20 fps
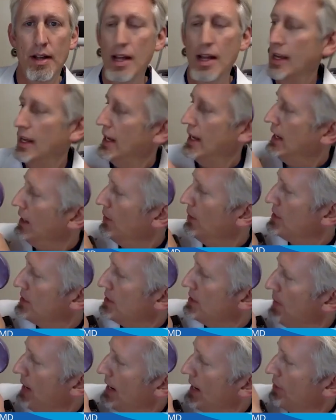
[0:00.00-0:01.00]
Here is the
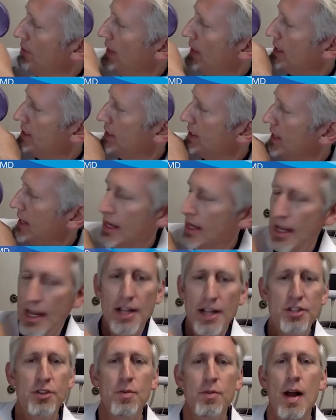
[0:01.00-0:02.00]
pancreas.
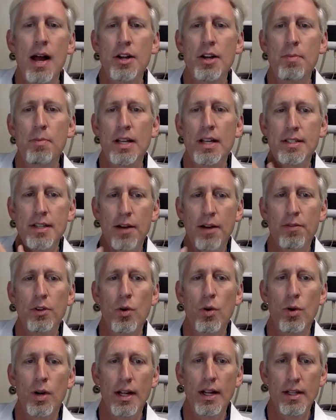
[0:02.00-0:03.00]
It's surrounded by several
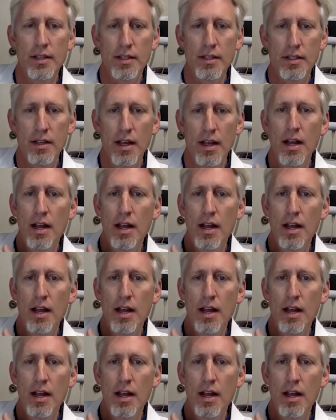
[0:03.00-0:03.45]
organs,